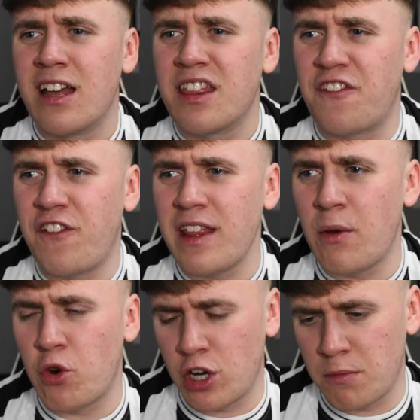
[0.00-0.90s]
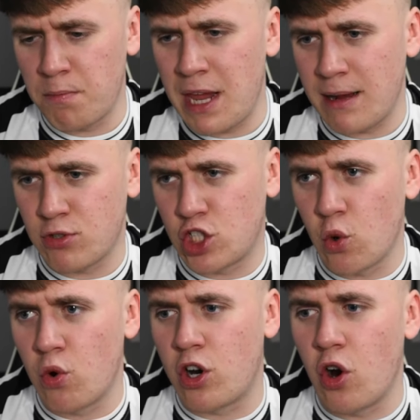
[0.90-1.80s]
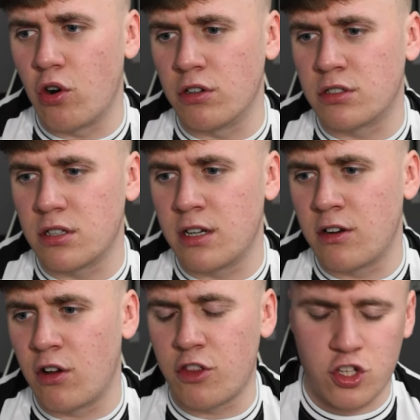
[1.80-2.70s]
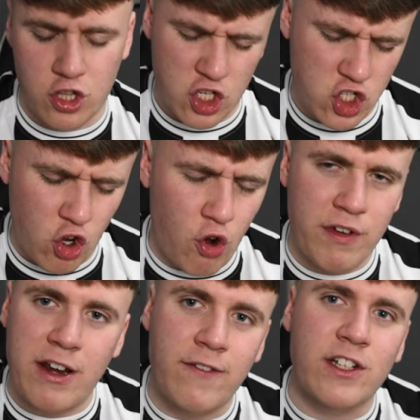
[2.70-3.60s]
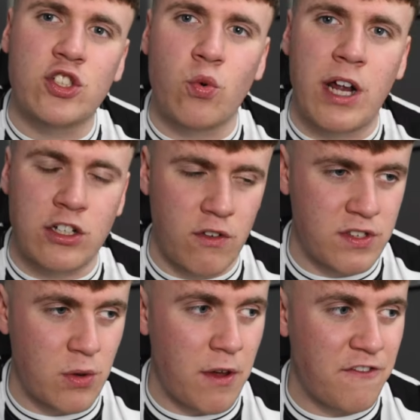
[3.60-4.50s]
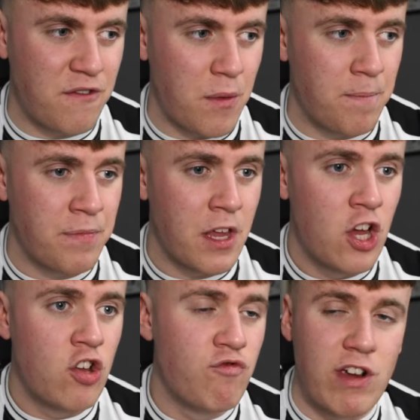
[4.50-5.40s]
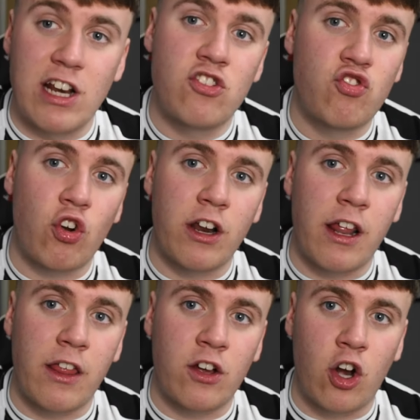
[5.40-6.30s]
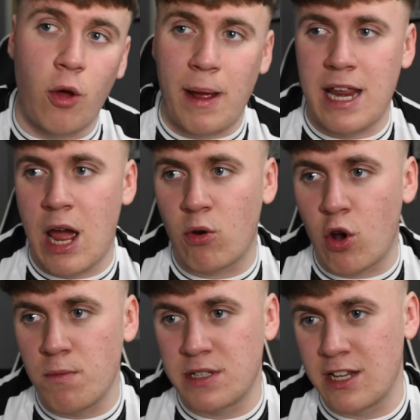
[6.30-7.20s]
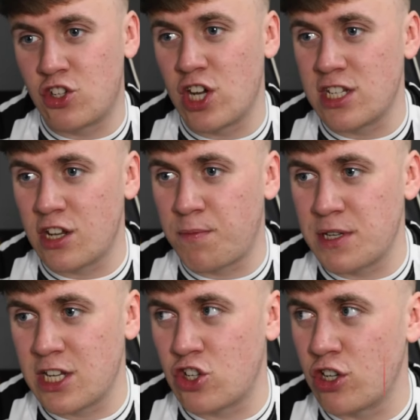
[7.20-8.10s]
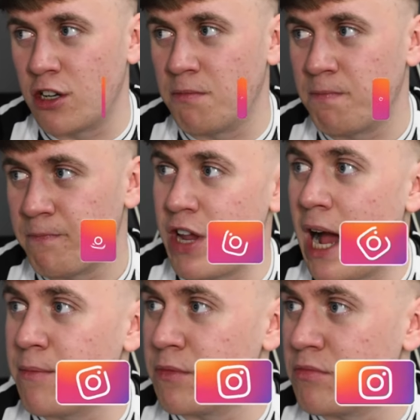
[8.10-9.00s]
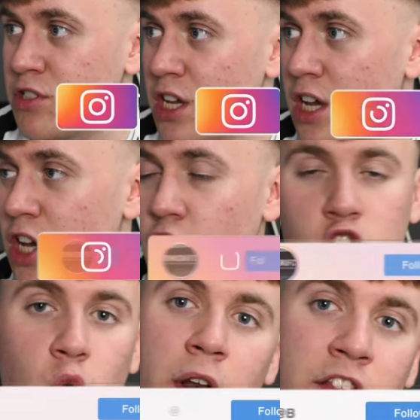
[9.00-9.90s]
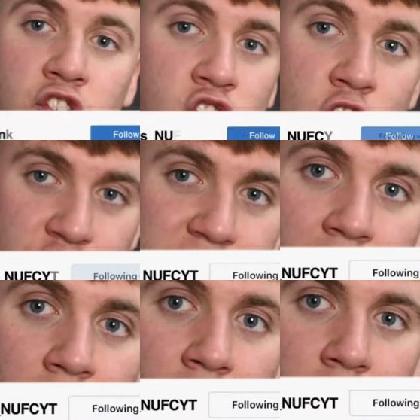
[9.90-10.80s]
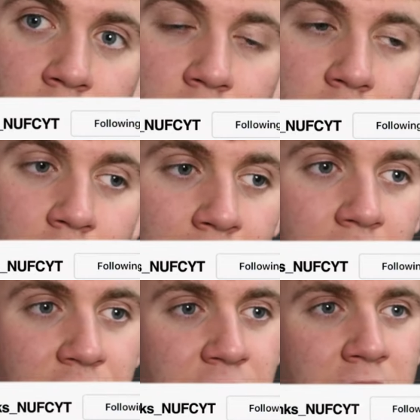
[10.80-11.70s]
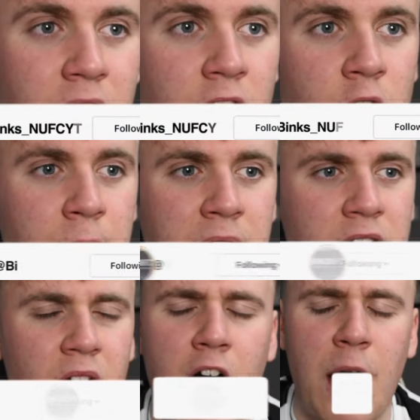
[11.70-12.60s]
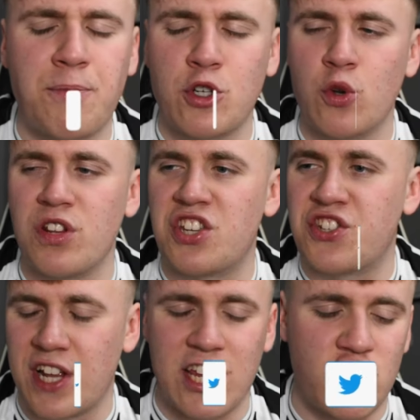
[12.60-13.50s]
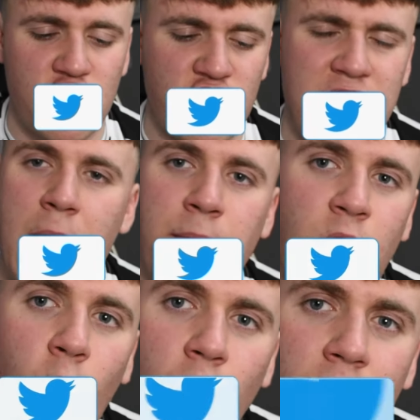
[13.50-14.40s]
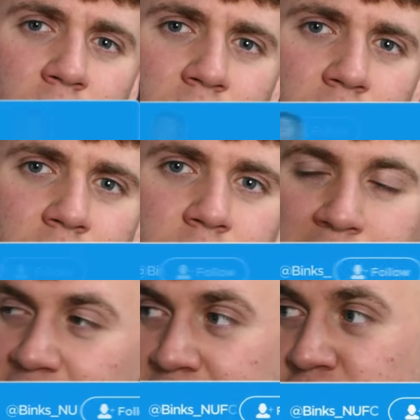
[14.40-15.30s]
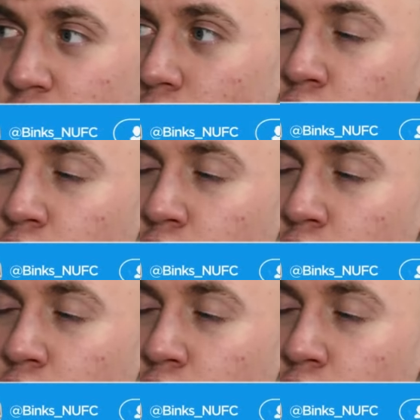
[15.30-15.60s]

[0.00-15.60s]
the fact that we're going to make him so good, and the story and everything, so nice, obviously with him really struggling at the club, Eddie Howe comes in, changes his position, and re-hampens Joe Linton's career. I think it would be absolutely silly to just let him go. He's got